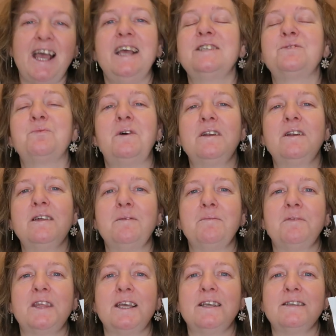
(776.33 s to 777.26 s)
it's one of
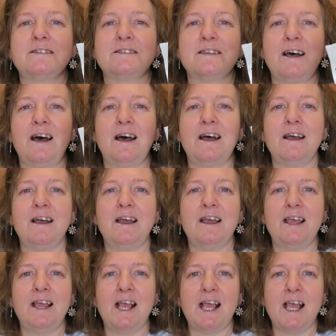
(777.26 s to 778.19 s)
them things that,
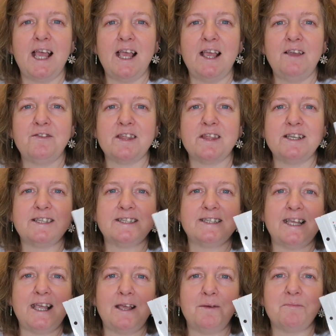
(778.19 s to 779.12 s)
if they
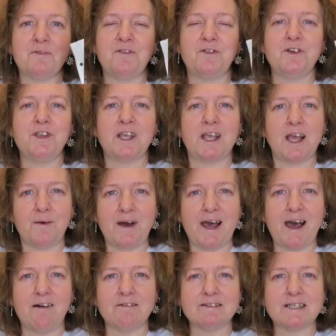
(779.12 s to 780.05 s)
see it before you go
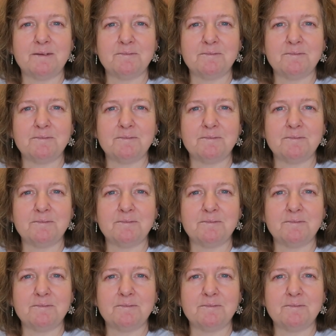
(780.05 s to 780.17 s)
out,